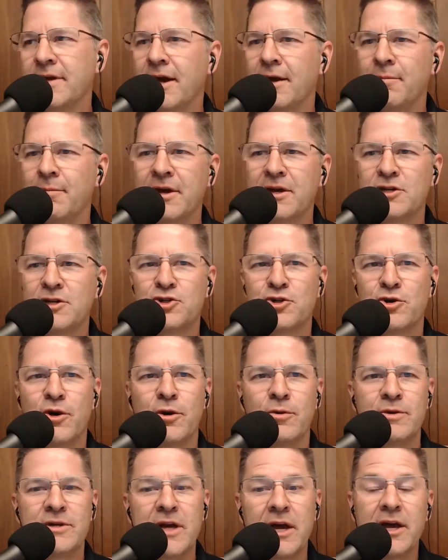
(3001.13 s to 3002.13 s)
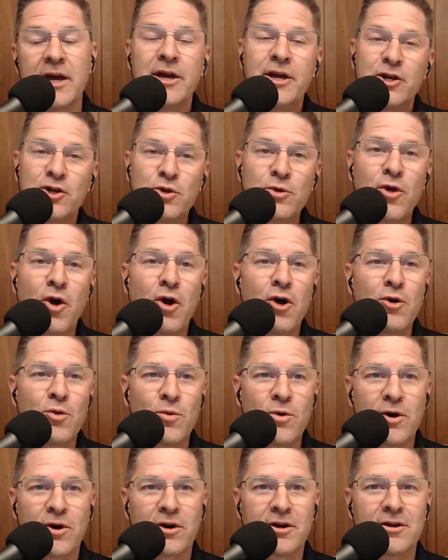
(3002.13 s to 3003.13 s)
Yeah, make it your own. Do the
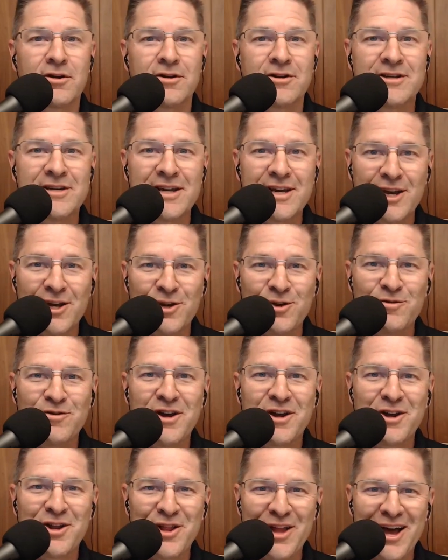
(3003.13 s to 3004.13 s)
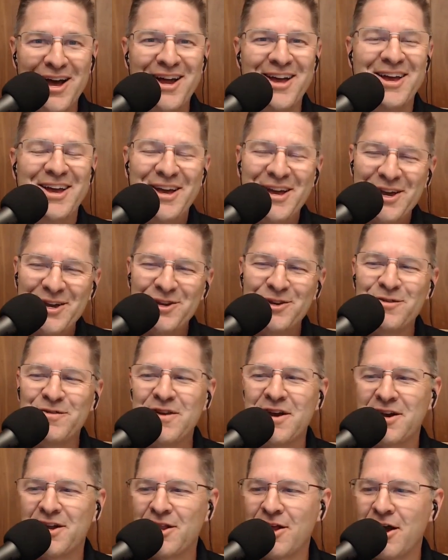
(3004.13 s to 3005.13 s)
hard work dig in. you've done work. a lot.
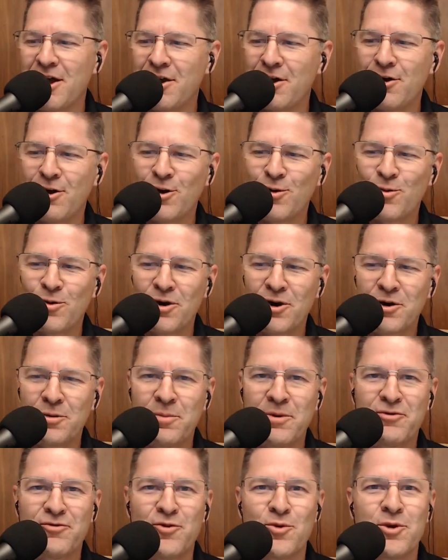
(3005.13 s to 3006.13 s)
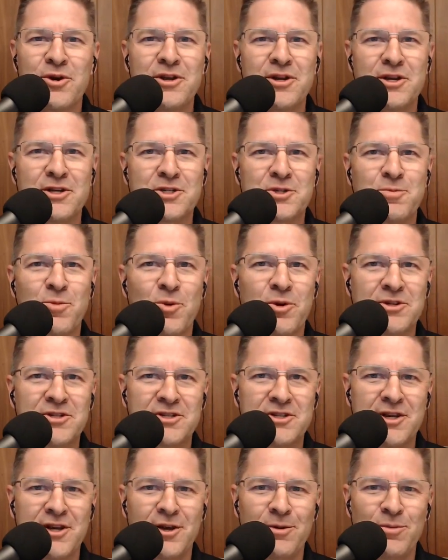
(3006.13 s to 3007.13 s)
You've done a lot of hard work before you did a
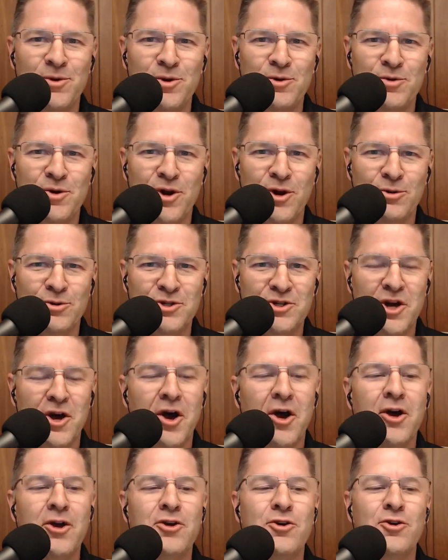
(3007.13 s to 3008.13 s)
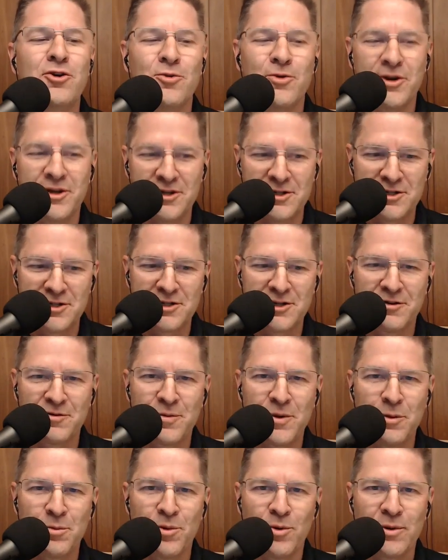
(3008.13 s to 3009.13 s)
sports team. You coached yeah. hundreds
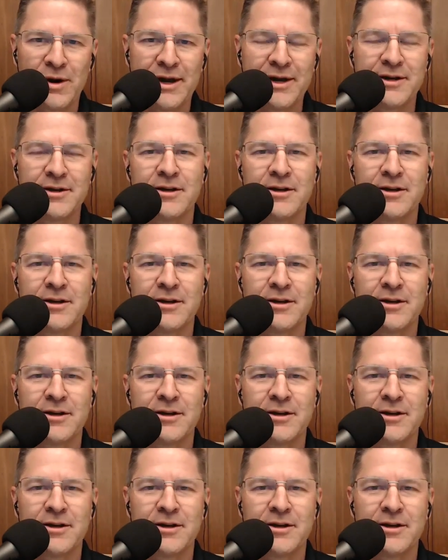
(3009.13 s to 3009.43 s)
of people, right?